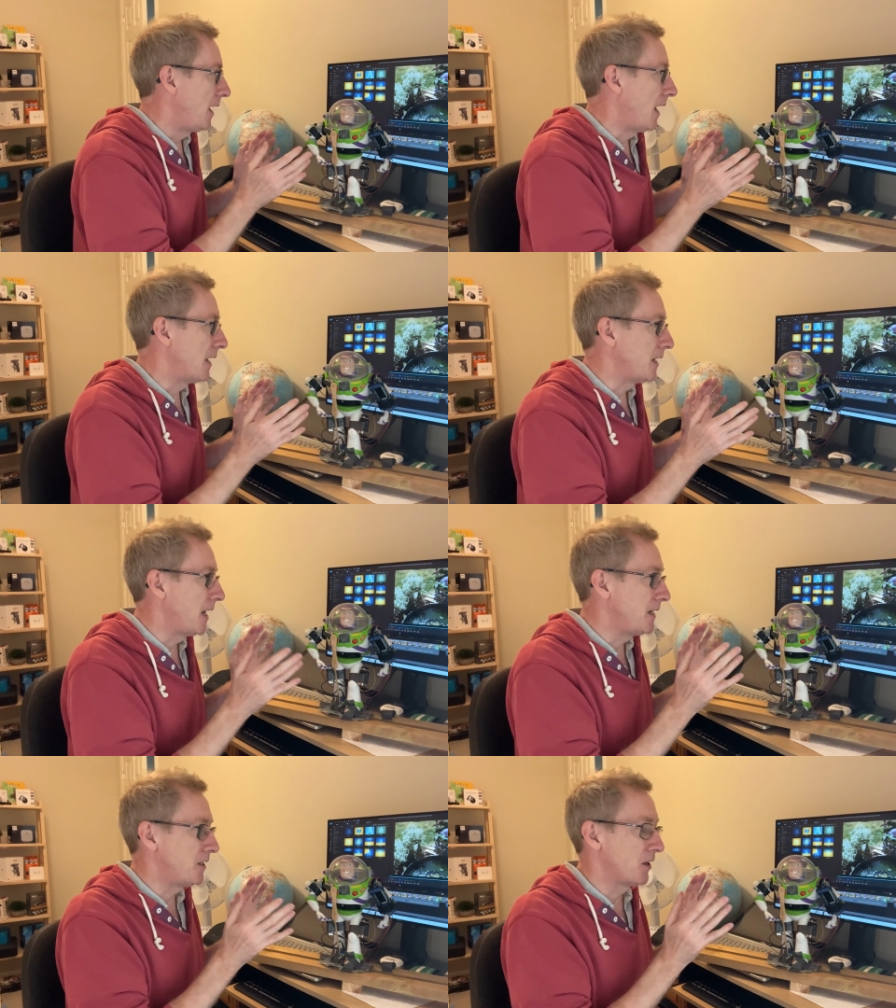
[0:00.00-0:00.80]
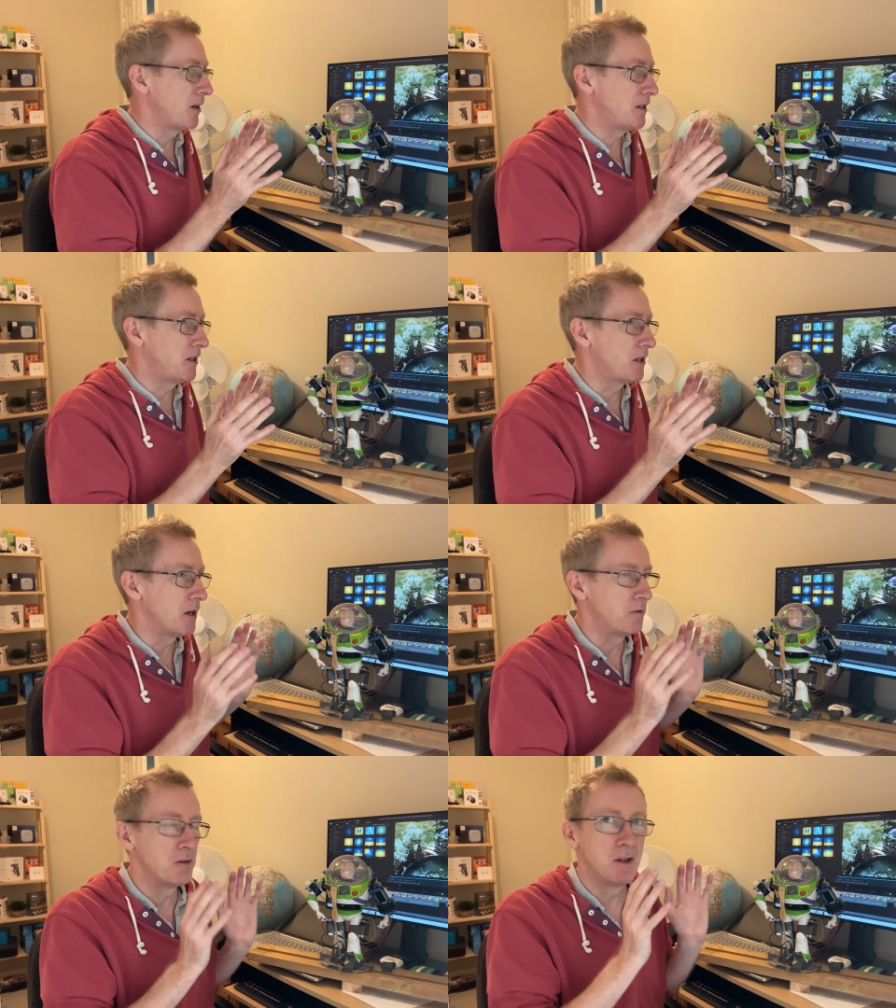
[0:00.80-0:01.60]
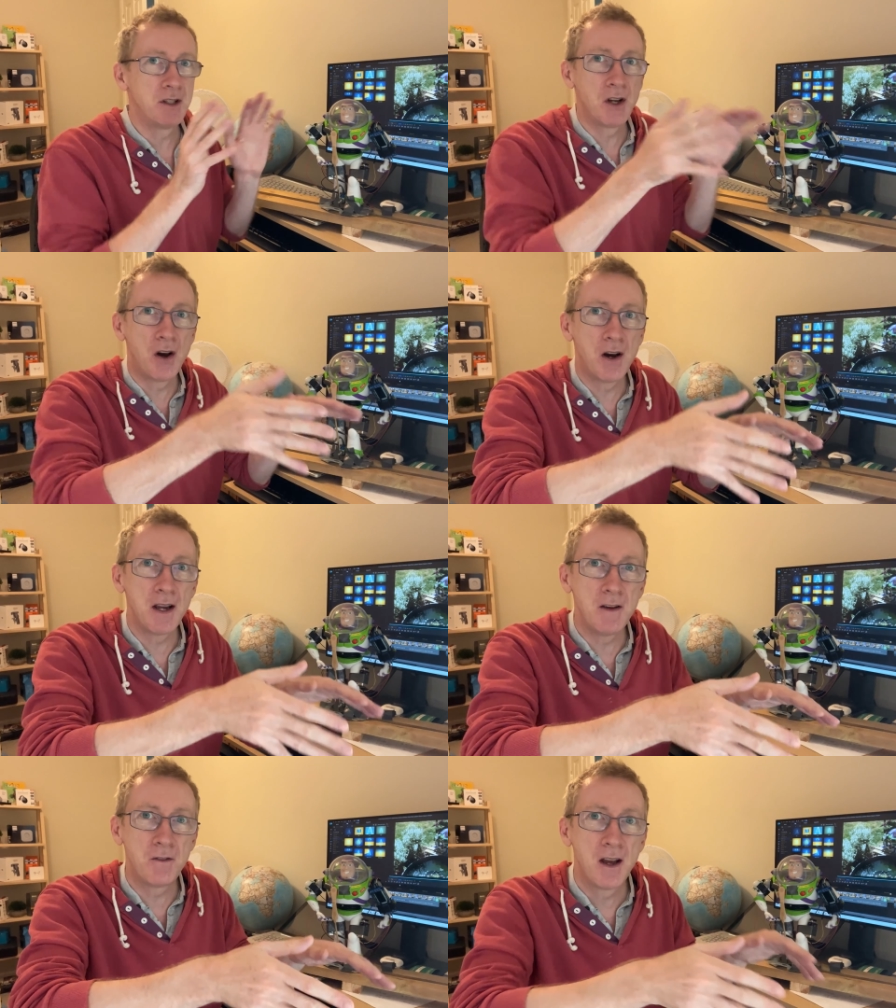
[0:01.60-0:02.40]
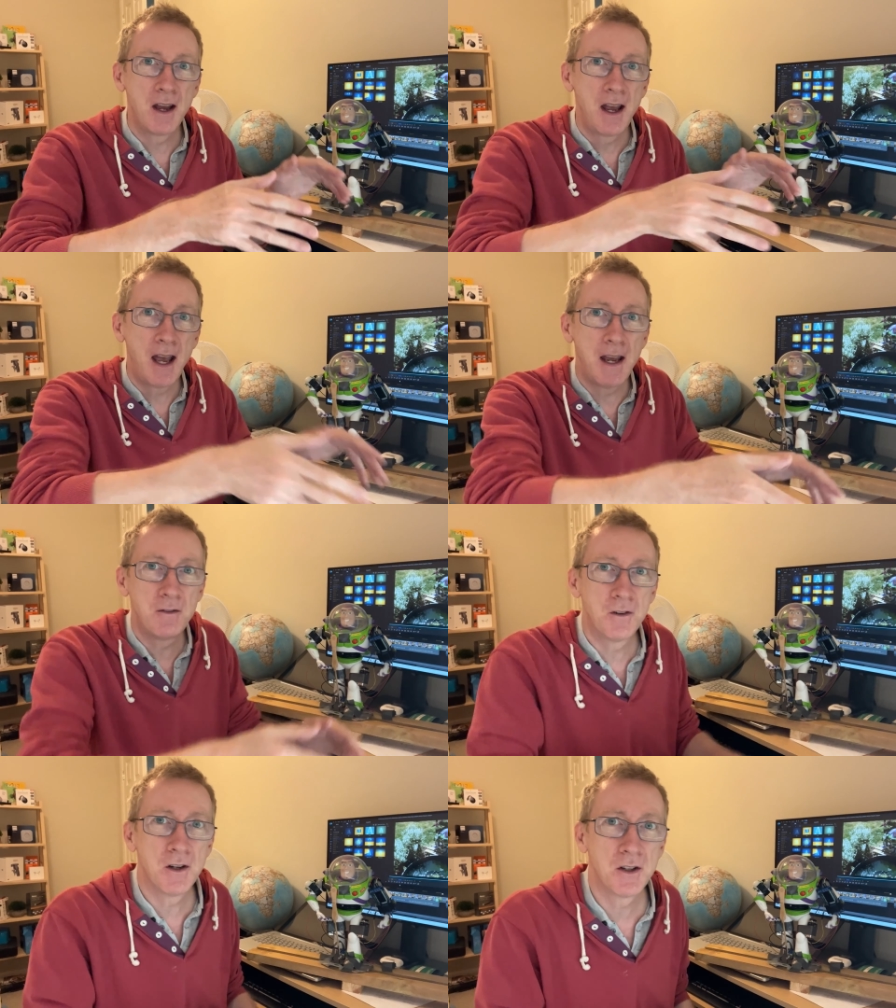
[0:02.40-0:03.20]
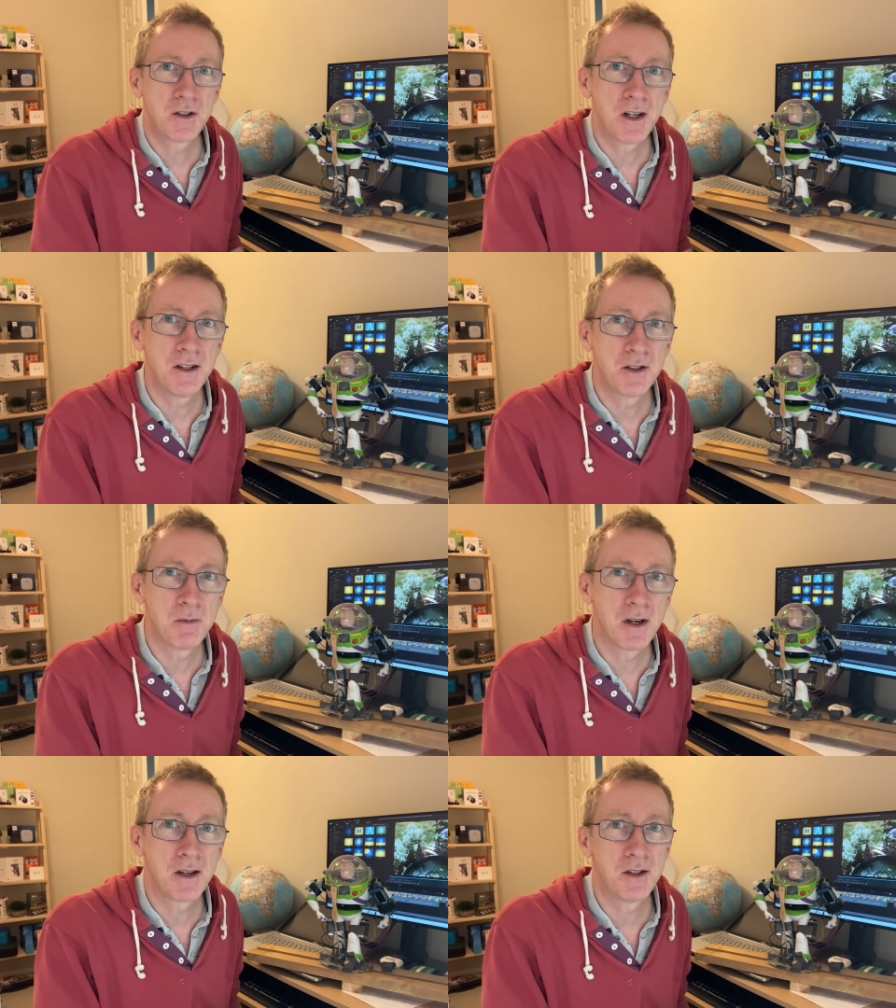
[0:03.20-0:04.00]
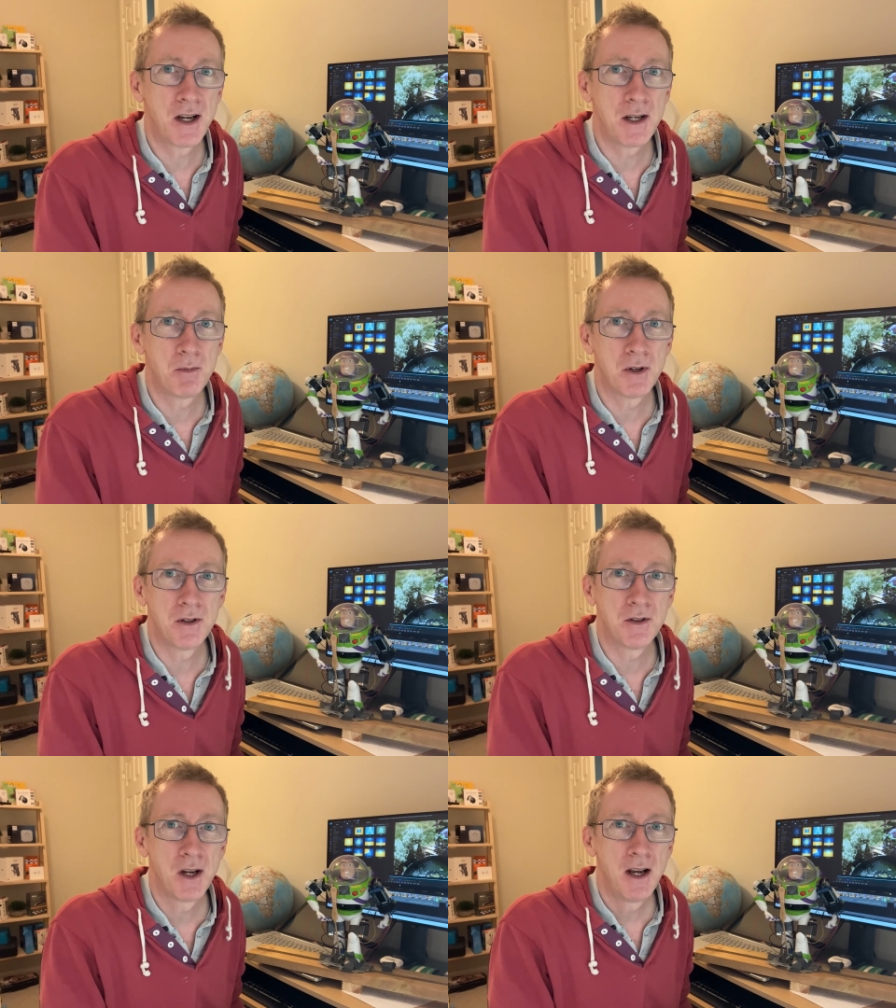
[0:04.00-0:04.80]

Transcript: and then he decided to go for a dive headfirst into my container pond,